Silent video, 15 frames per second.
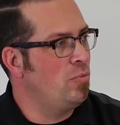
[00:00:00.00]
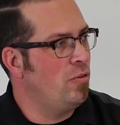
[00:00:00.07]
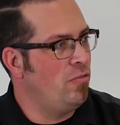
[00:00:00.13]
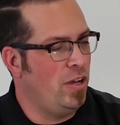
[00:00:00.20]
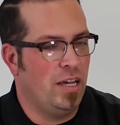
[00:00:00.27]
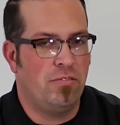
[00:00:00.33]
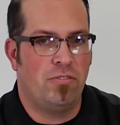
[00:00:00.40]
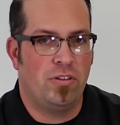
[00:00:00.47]

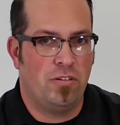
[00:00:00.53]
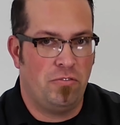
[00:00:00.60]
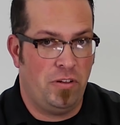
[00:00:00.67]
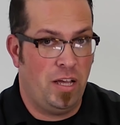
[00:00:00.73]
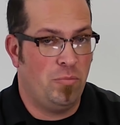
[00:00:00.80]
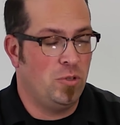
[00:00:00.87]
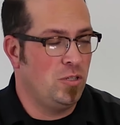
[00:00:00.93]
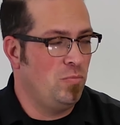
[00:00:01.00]
provide for their
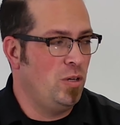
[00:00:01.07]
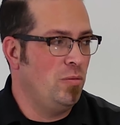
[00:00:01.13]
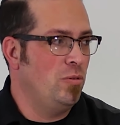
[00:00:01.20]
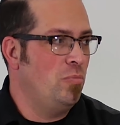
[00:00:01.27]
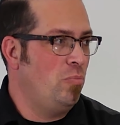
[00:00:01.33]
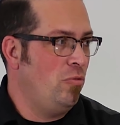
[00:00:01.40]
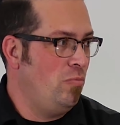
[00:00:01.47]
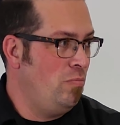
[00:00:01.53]
families and be
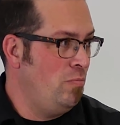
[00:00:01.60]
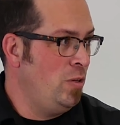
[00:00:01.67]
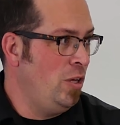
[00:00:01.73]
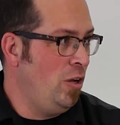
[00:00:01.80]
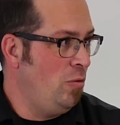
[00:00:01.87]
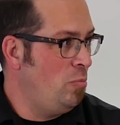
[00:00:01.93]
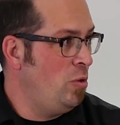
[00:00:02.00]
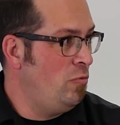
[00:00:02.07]
able to you
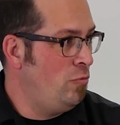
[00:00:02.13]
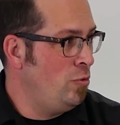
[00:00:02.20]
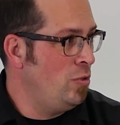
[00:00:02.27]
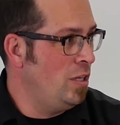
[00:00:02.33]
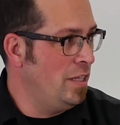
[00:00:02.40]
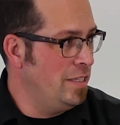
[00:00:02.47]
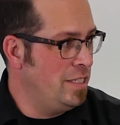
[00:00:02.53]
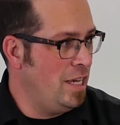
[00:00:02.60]
know put food
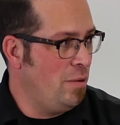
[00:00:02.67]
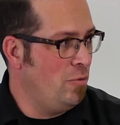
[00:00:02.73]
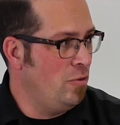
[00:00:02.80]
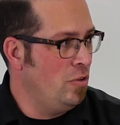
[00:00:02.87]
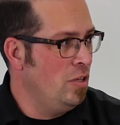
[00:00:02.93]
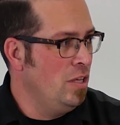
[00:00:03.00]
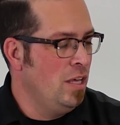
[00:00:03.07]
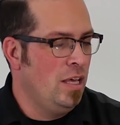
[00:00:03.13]
on the
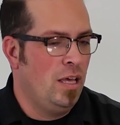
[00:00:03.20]
table,